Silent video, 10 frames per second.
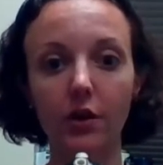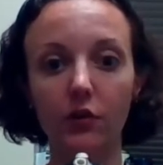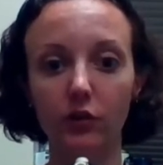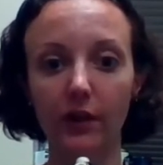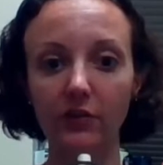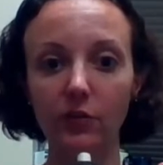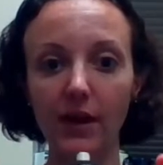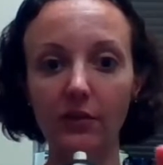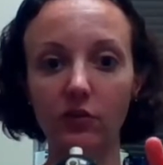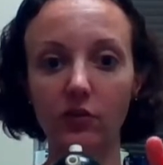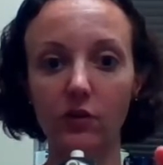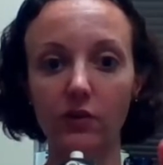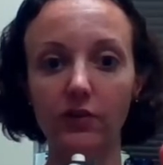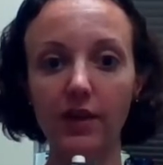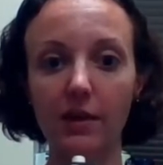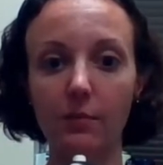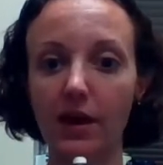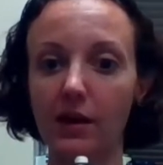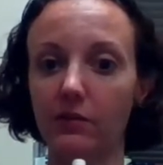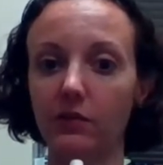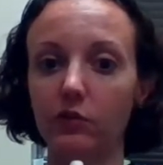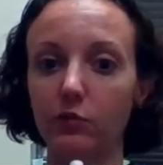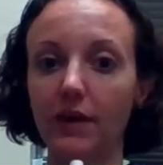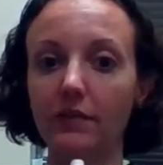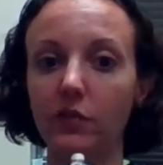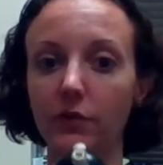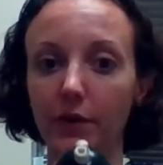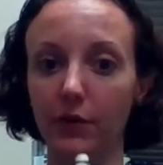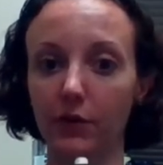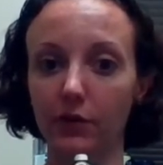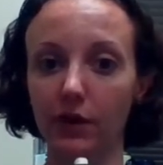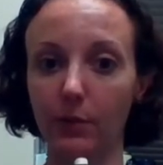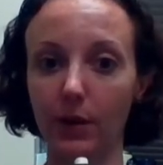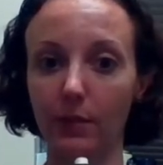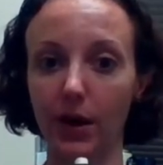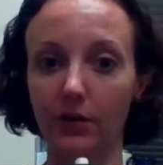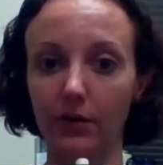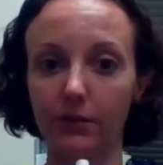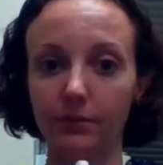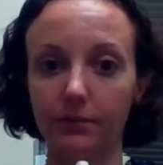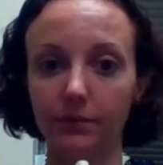So let's imagine they're the same as these red spheres in my model.